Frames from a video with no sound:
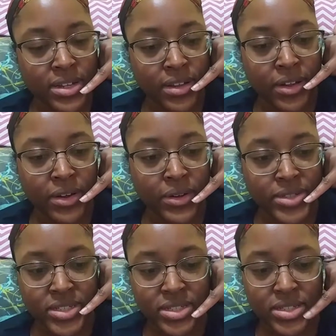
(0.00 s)

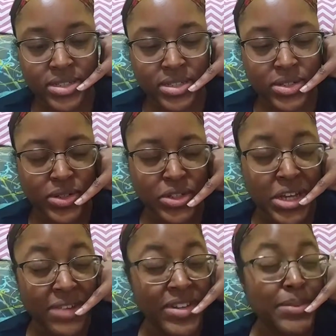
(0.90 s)
Just do you
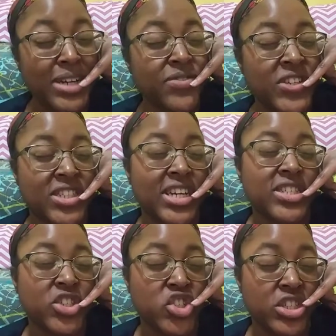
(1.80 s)
have anybody fix that
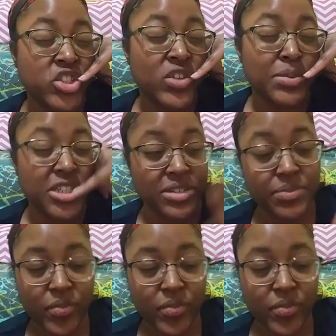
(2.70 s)
description?